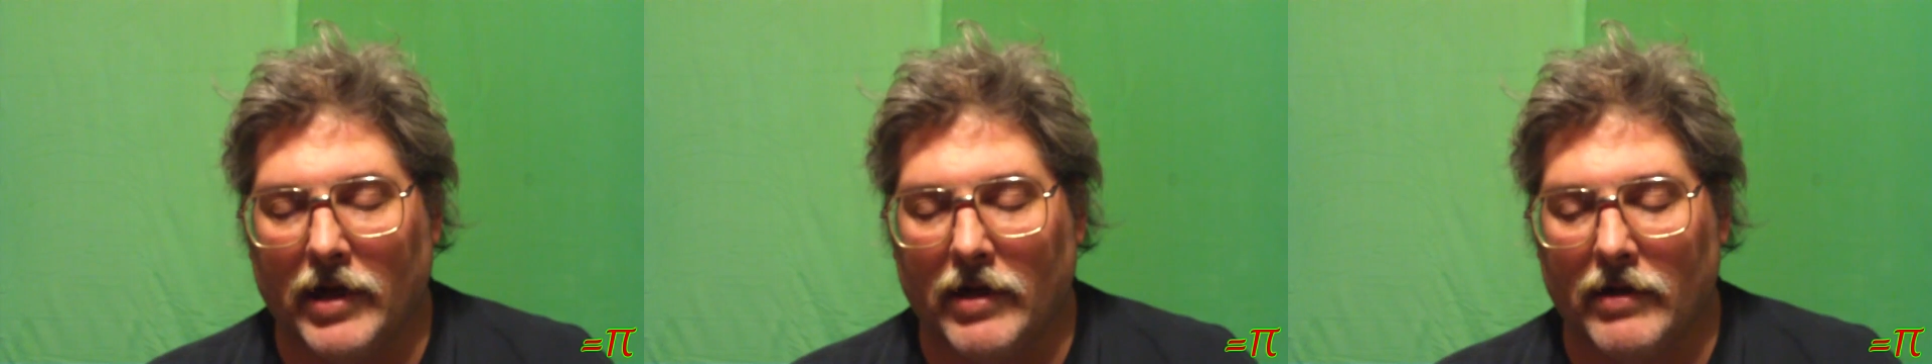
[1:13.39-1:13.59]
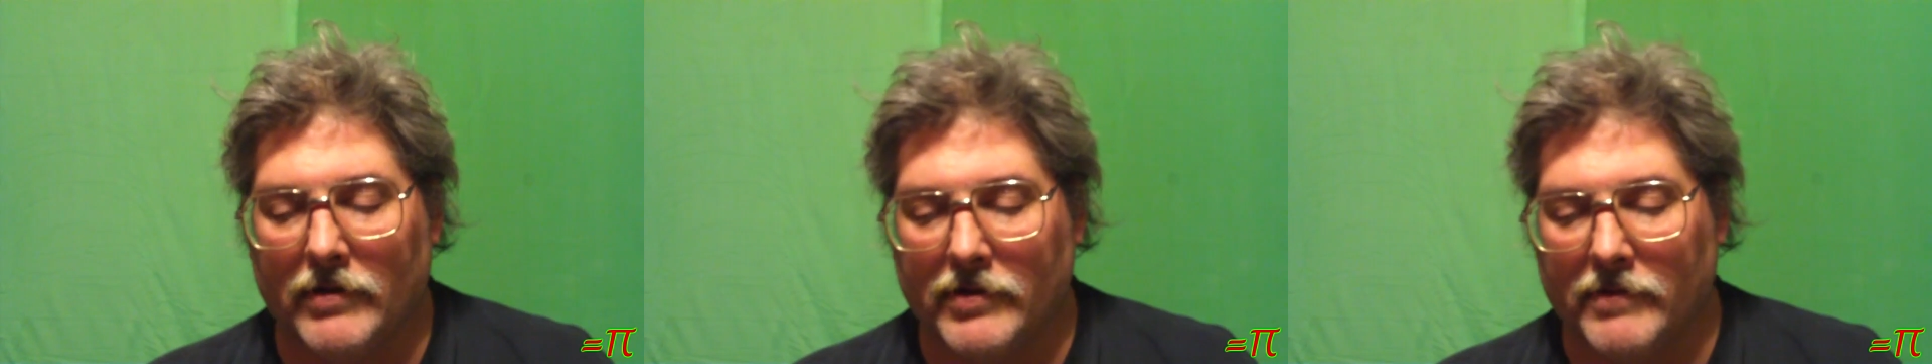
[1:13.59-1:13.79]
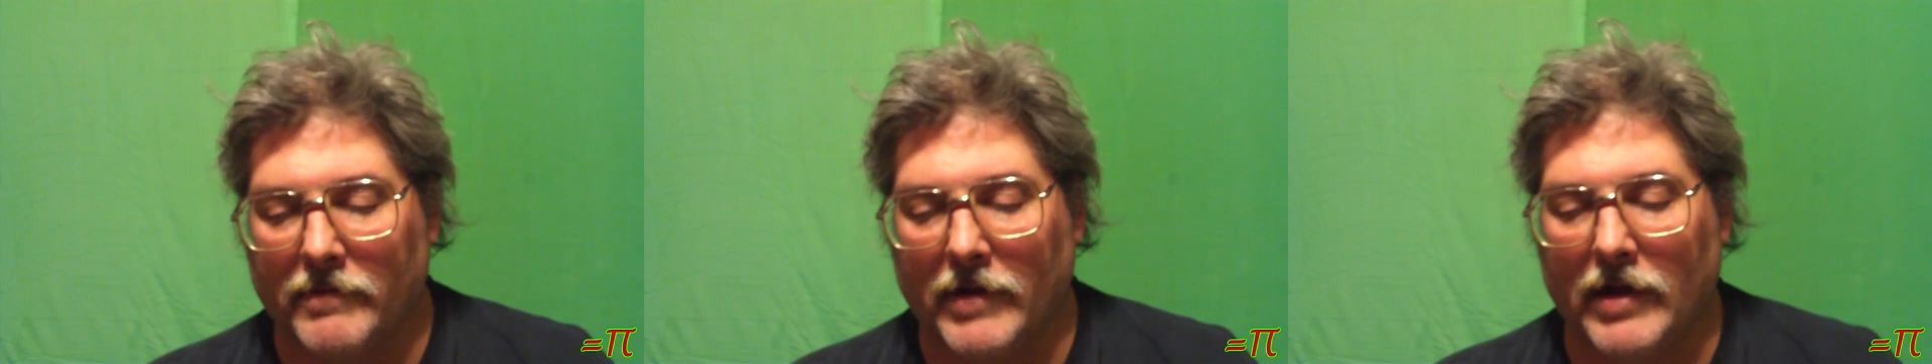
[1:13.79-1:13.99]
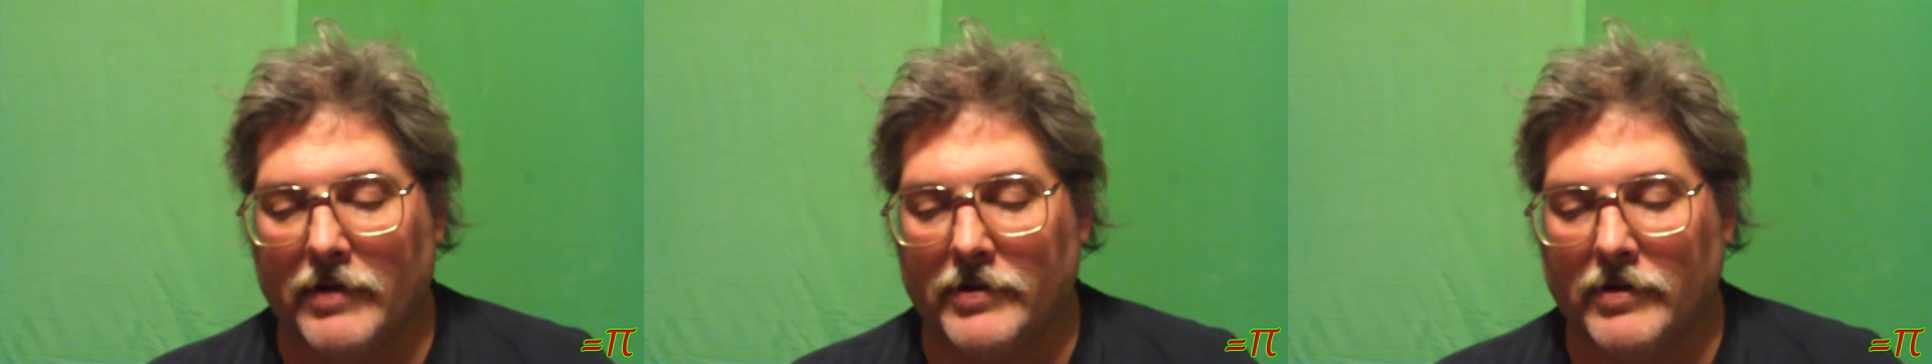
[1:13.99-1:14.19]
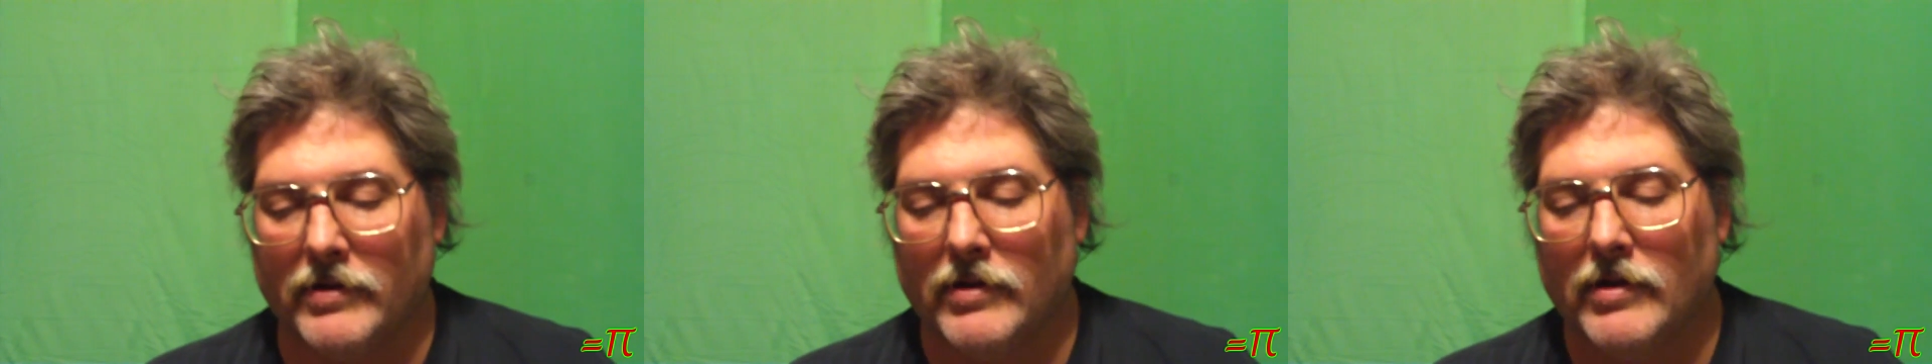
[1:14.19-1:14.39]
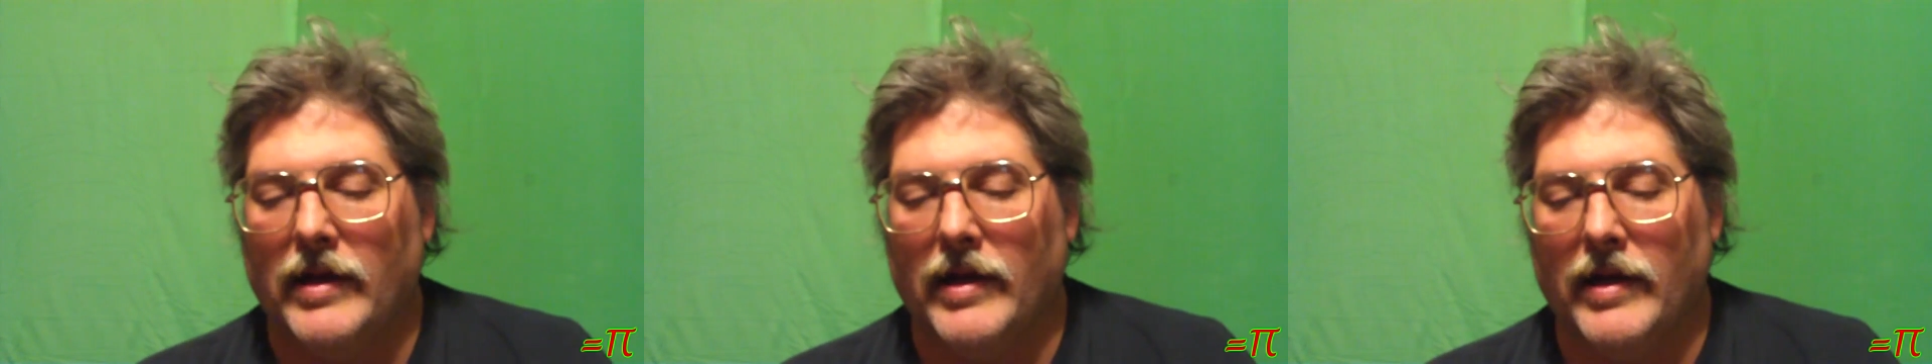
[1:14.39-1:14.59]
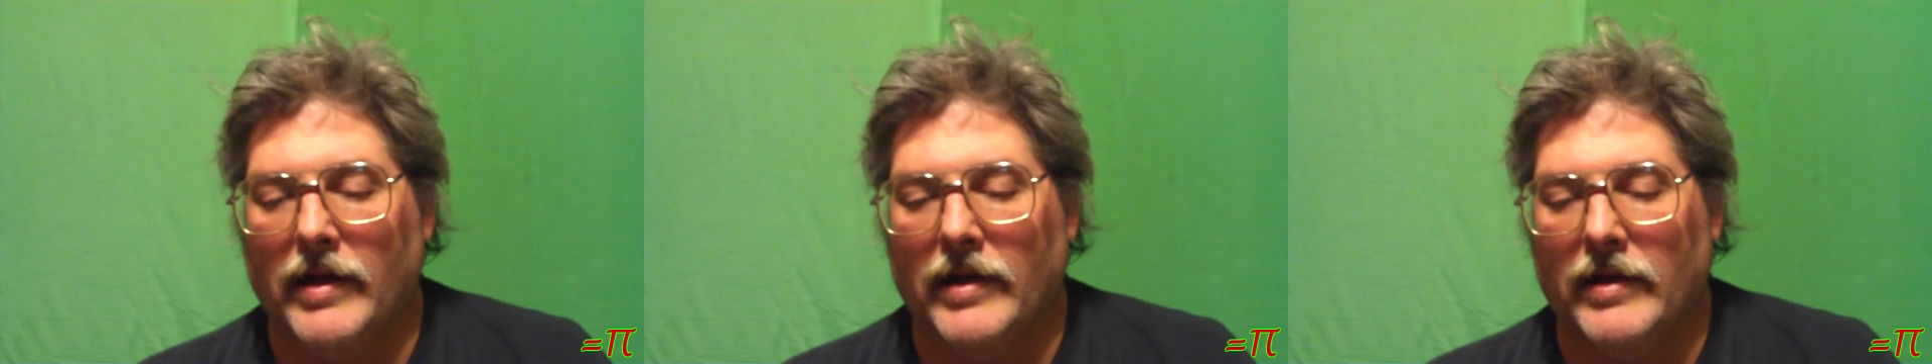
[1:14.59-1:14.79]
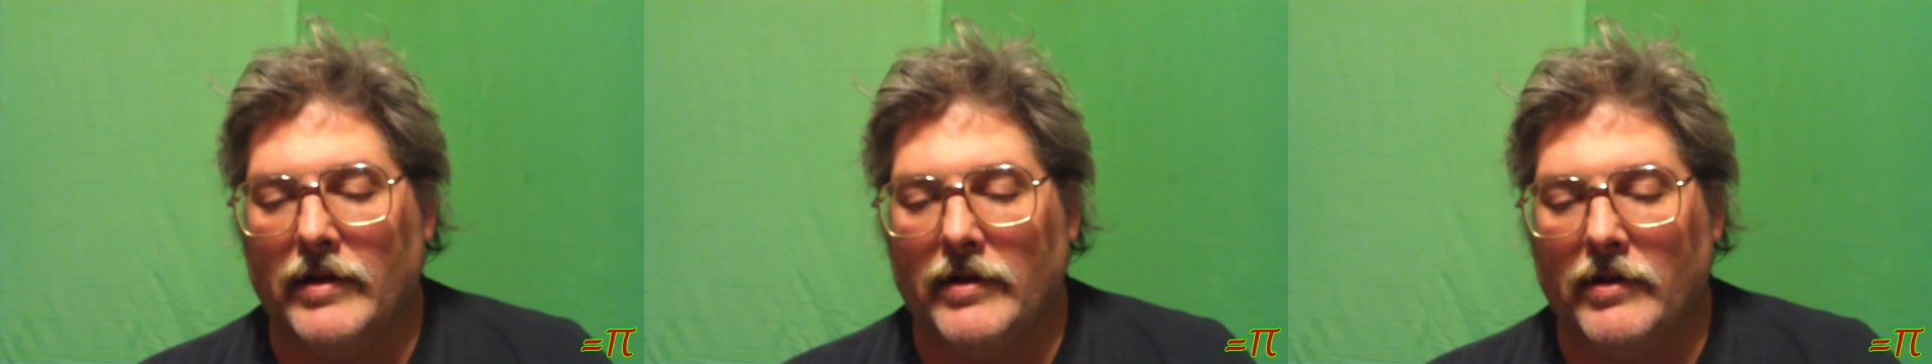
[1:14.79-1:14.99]
close the browser.
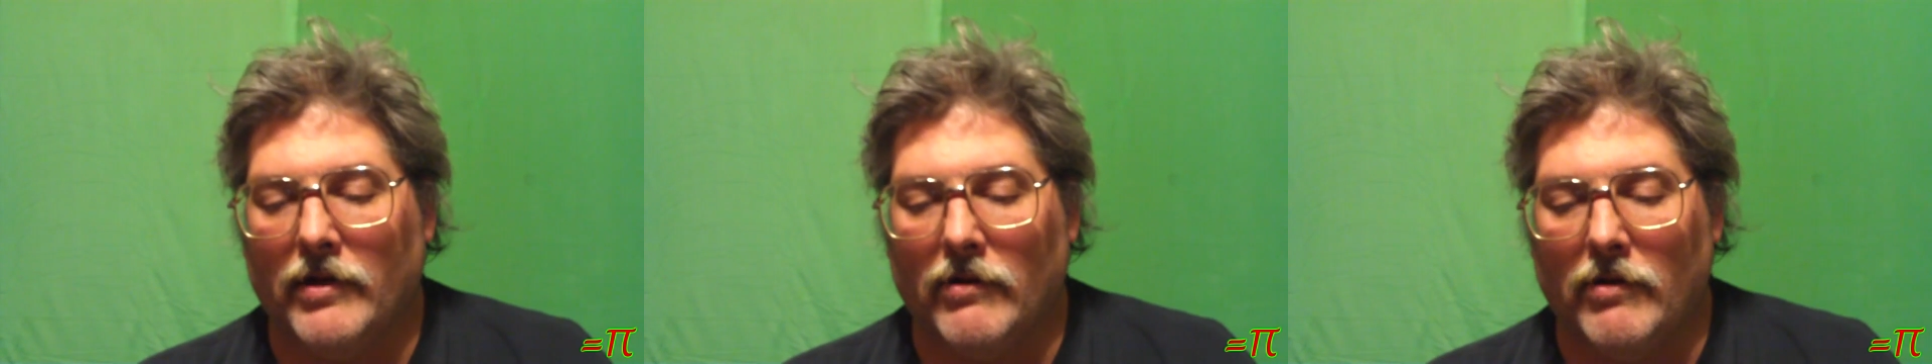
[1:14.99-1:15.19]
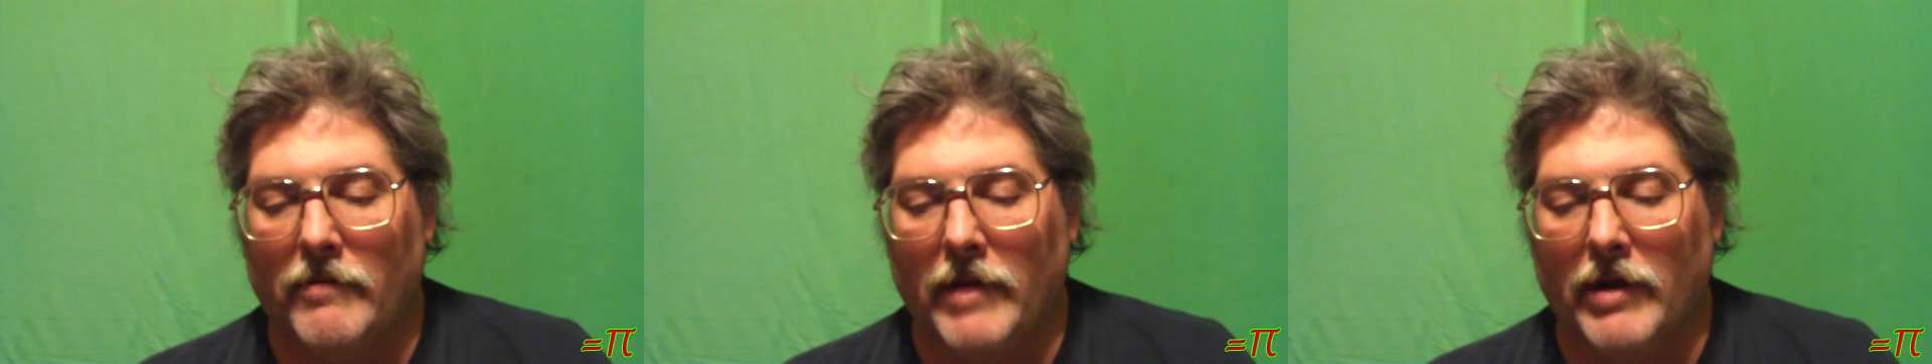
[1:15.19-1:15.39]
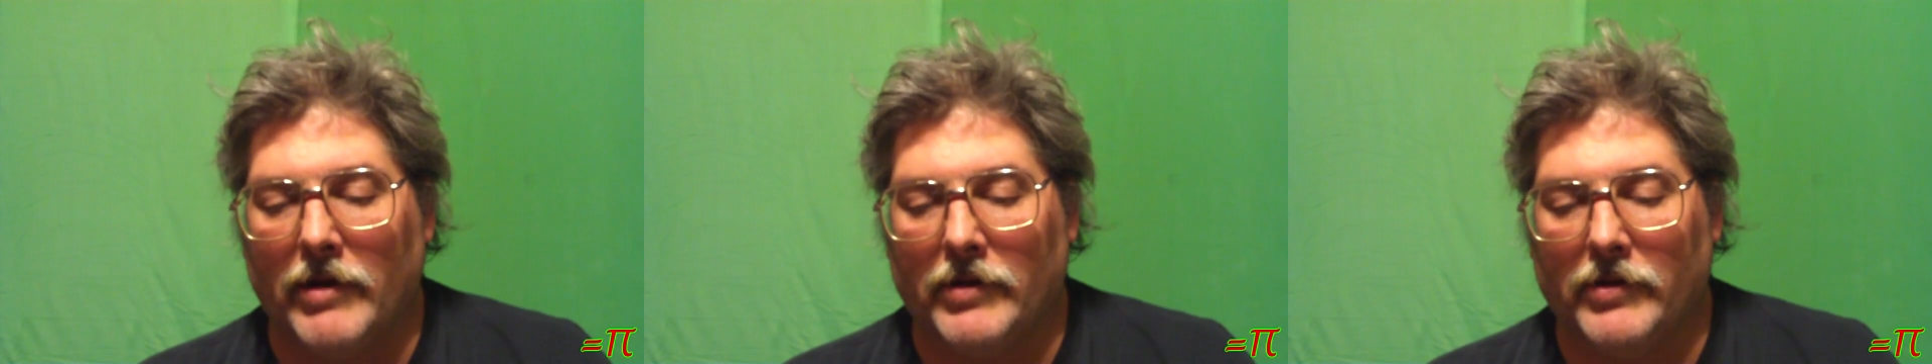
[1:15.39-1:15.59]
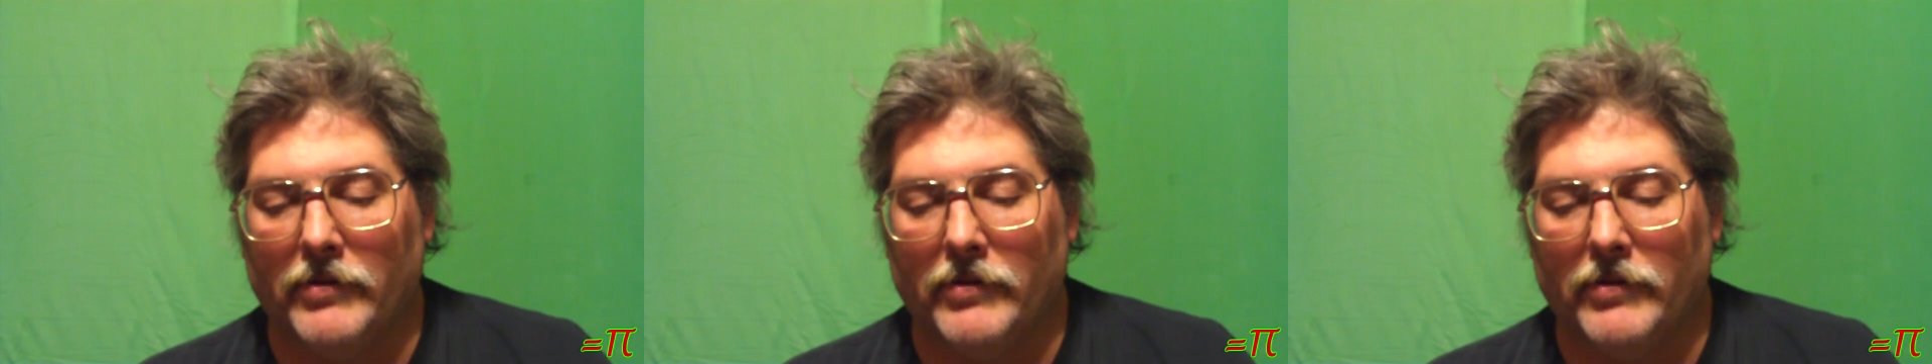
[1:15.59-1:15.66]
And no amount